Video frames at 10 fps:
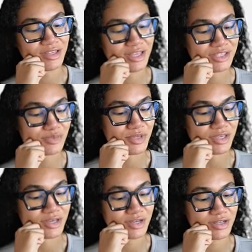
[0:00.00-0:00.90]
It's
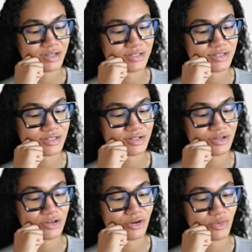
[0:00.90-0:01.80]
because
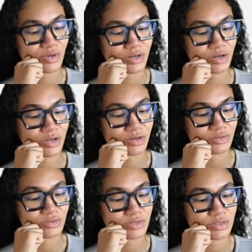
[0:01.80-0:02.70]
no one
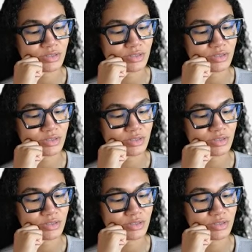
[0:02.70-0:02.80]
knows